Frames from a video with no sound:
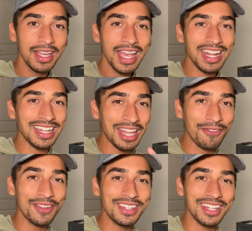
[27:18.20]
and I
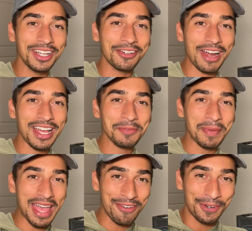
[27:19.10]
definitely didn't grasp
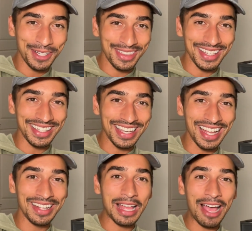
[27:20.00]
everything
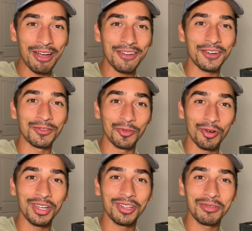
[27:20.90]
yet. However,
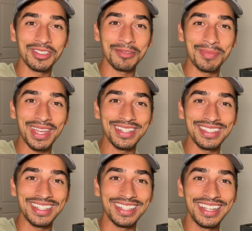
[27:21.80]
Royal was
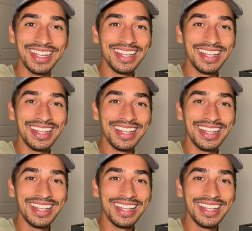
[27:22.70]
amazing.